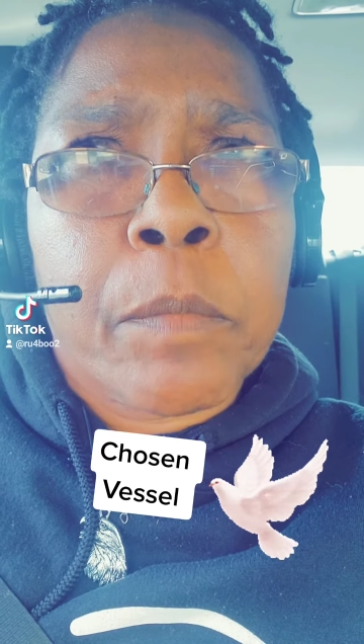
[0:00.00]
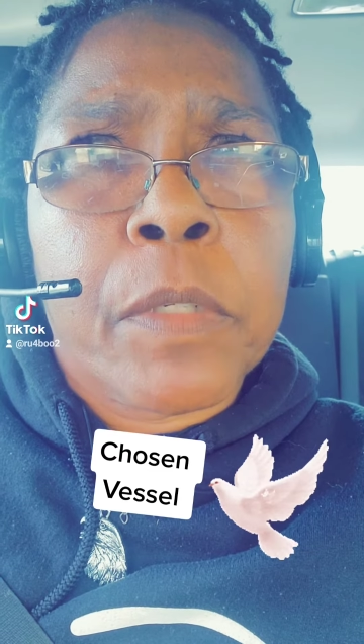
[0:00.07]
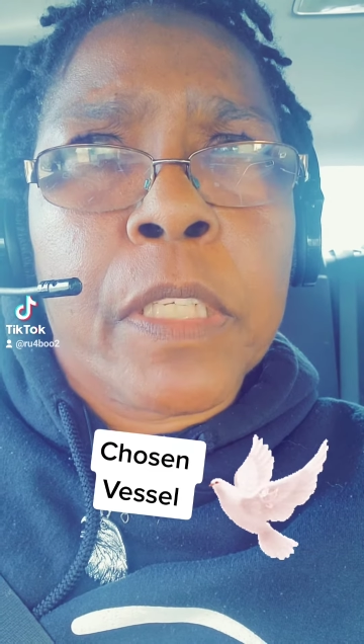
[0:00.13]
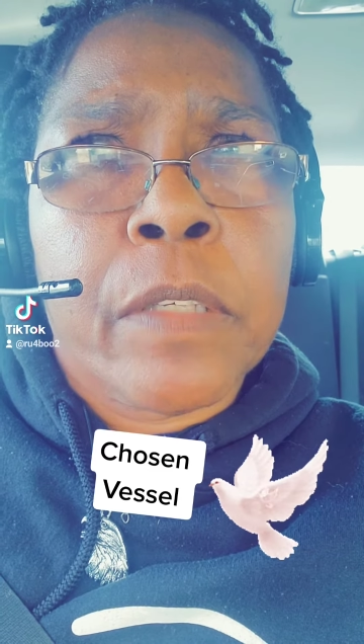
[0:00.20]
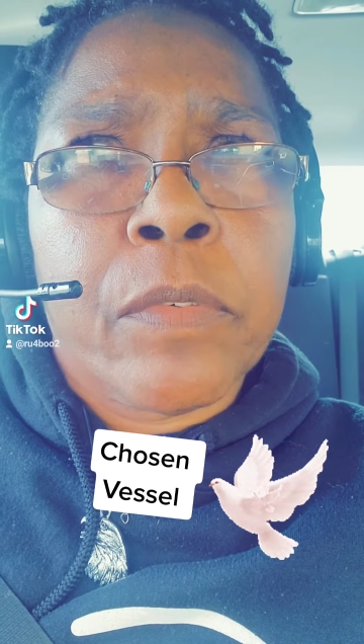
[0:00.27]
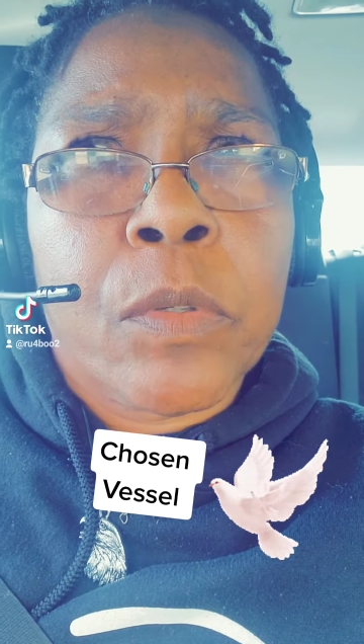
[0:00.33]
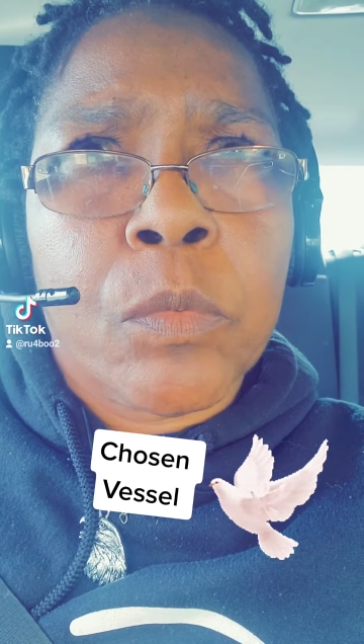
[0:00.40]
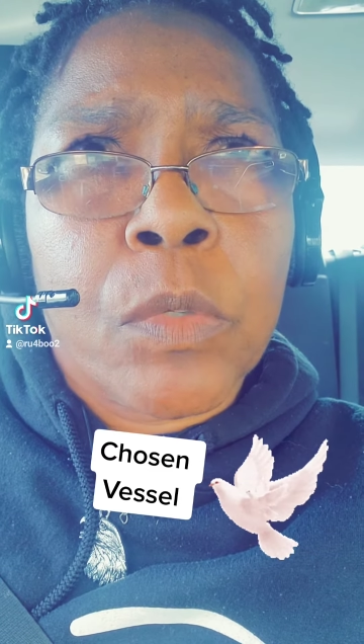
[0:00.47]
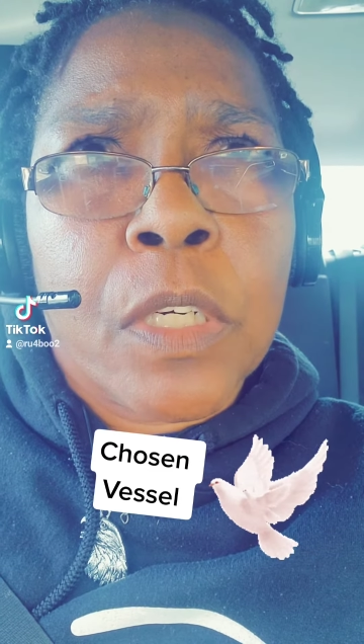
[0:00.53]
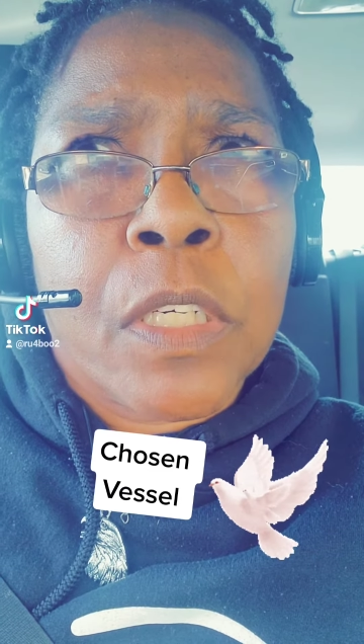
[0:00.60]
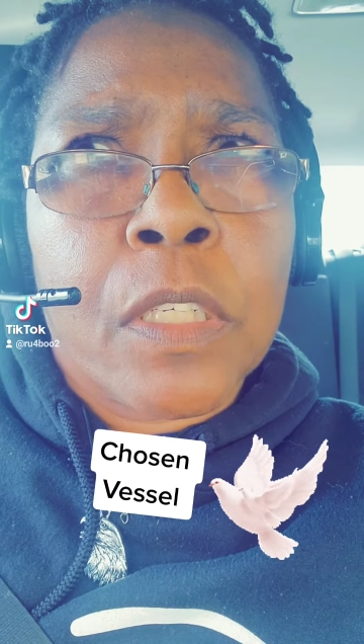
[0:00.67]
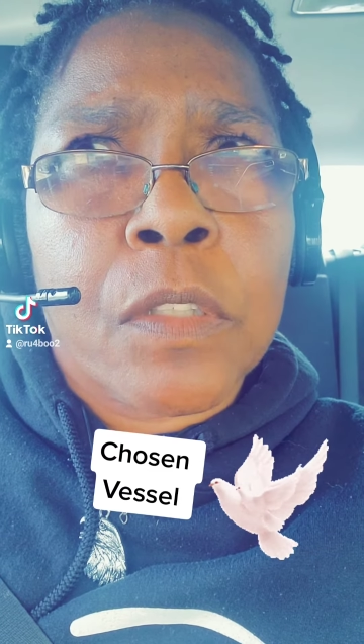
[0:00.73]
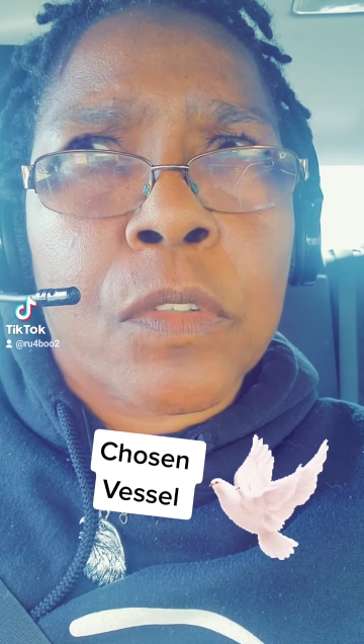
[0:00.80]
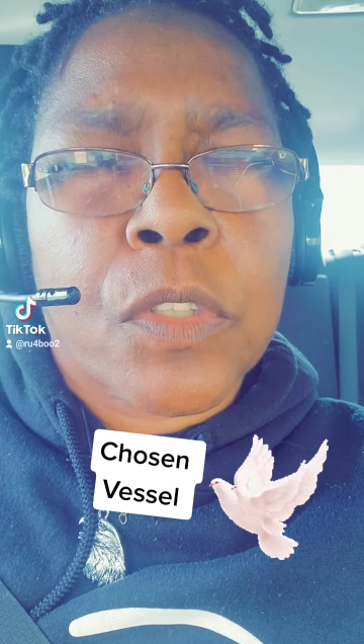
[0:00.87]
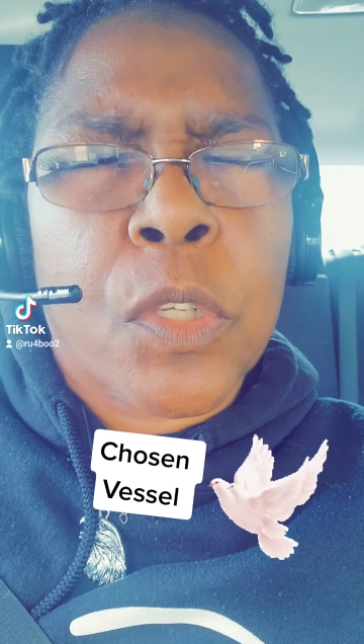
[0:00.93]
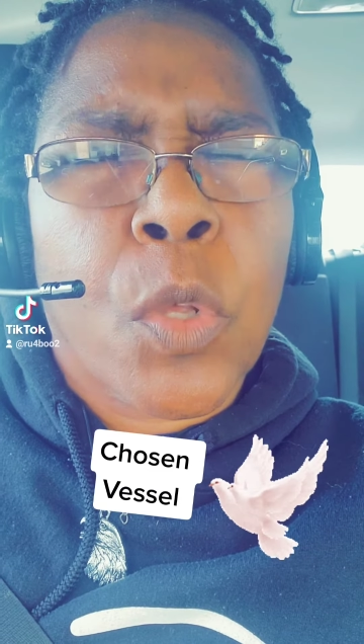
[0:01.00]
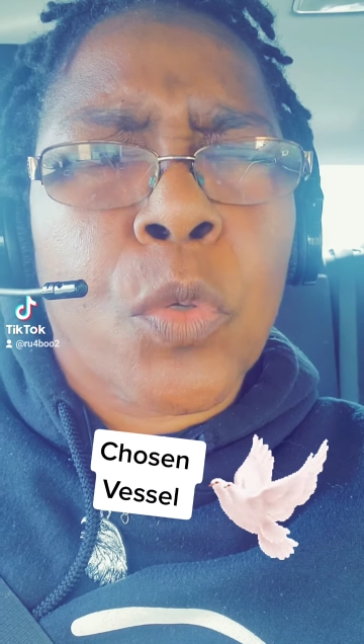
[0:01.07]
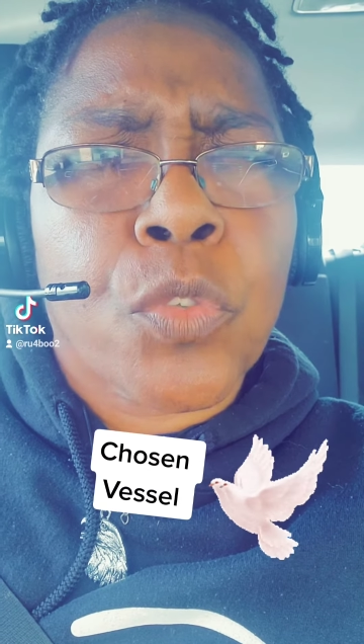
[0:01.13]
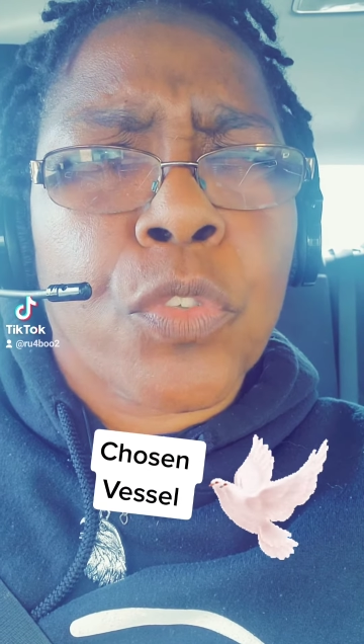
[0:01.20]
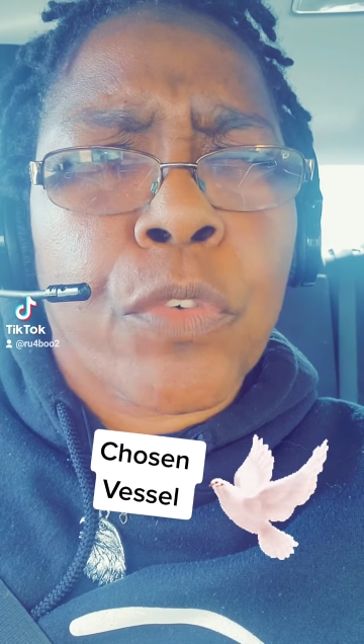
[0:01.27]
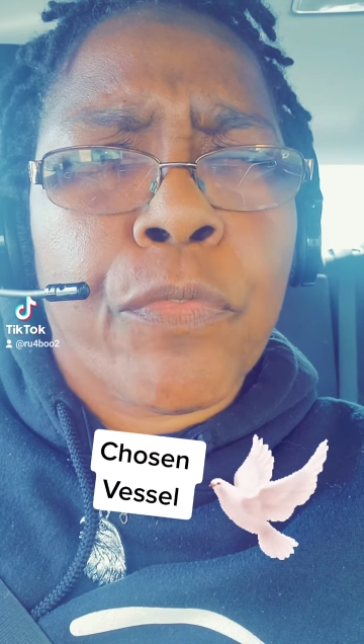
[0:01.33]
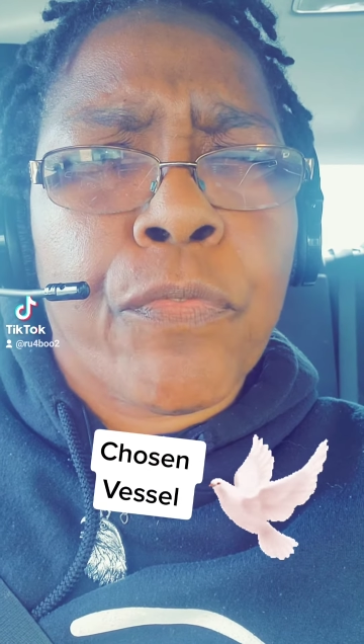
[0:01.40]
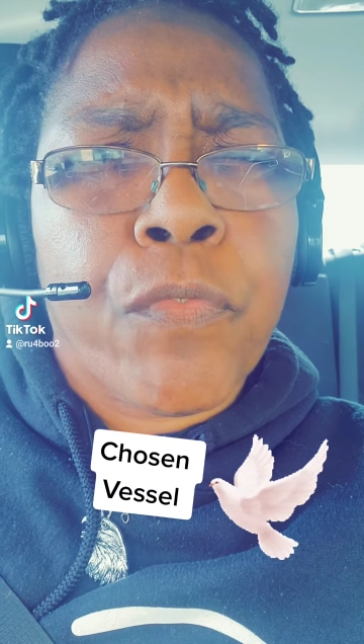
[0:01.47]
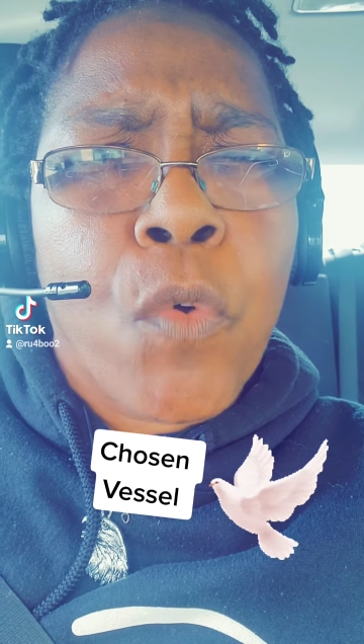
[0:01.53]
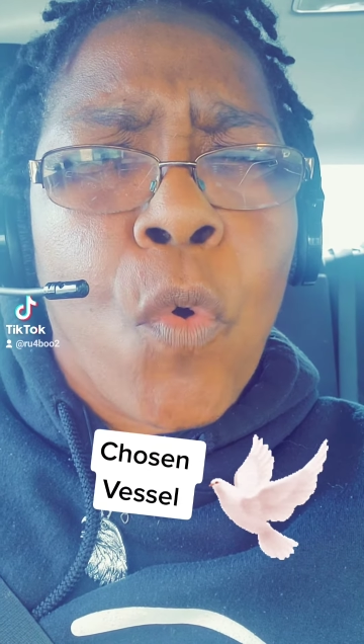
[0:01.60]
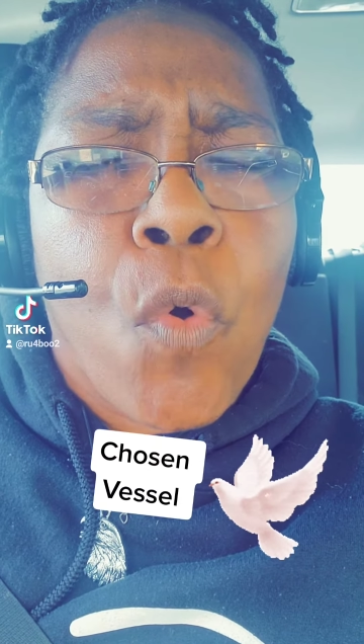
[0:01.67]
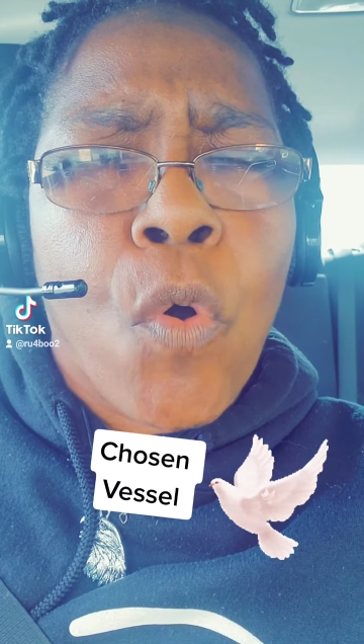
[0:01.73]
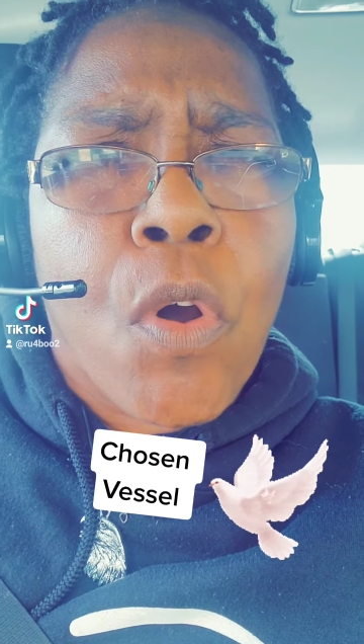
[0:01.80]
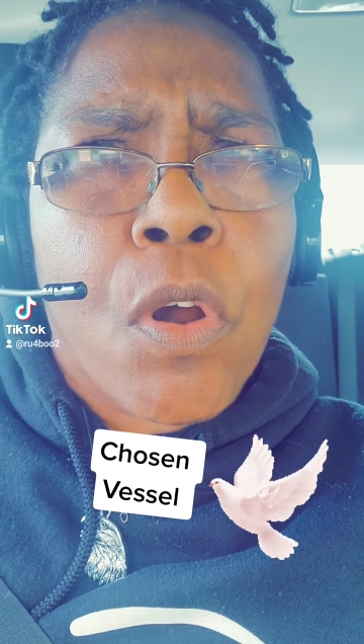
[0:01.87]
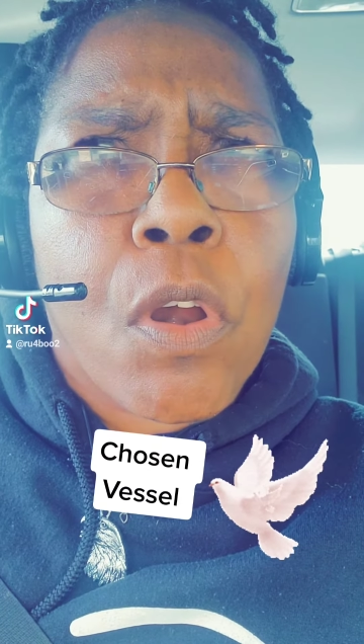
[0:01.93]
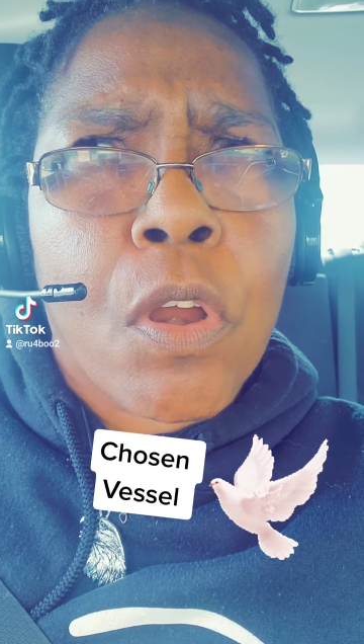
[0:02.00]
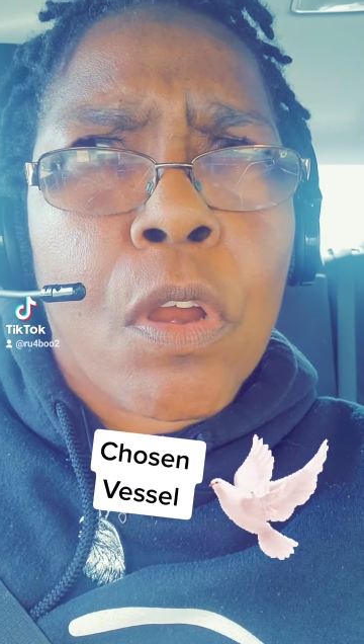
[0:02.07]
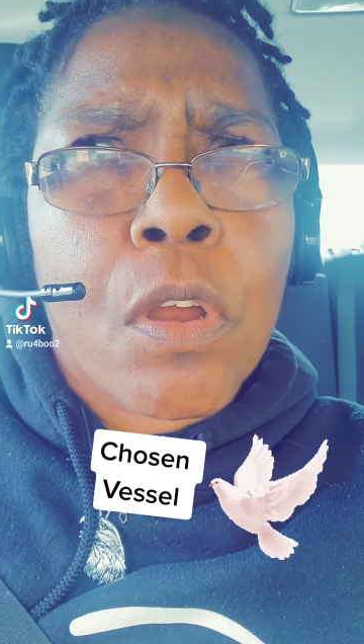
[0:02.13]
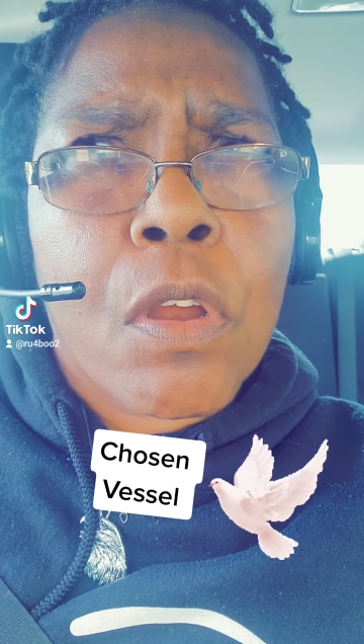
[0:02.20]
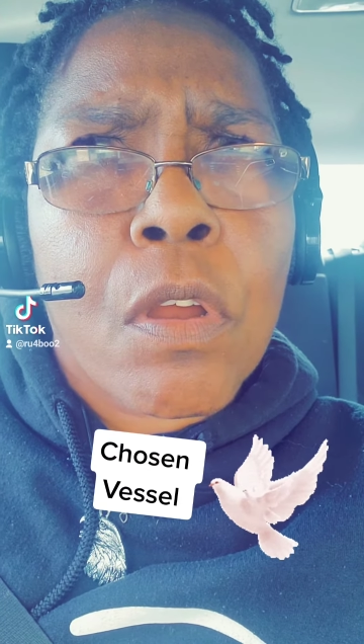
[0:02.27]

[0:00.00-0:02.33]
believe it was, close to four